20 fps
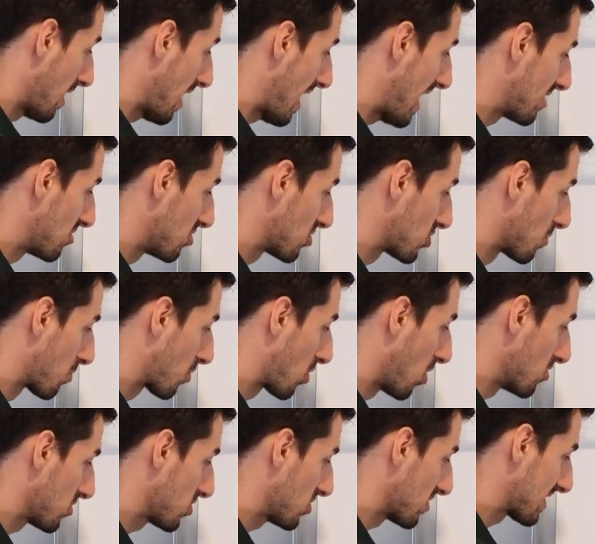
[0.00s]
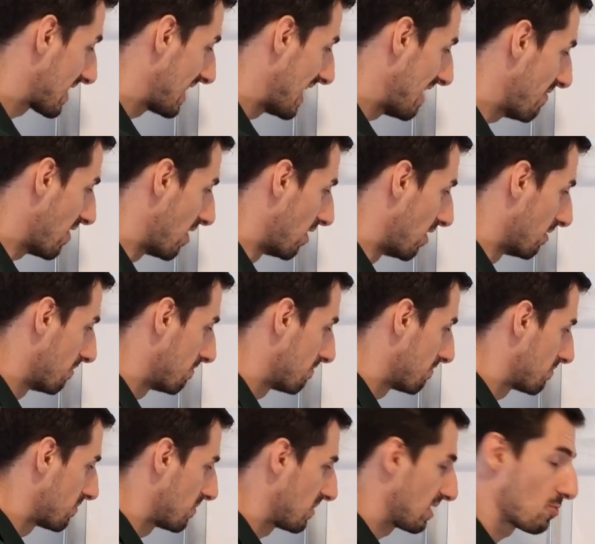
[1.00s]
at the subconscious level,
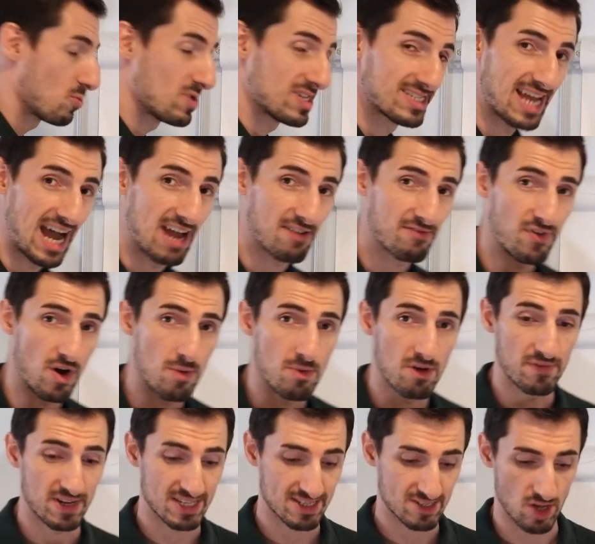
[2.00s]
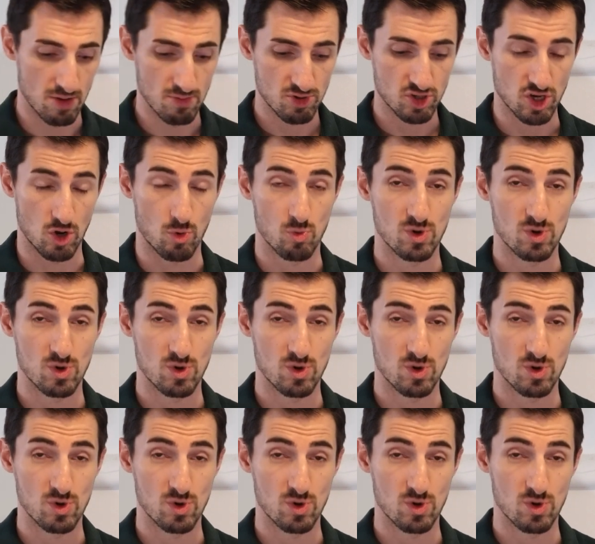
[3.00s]
with that form of assumption,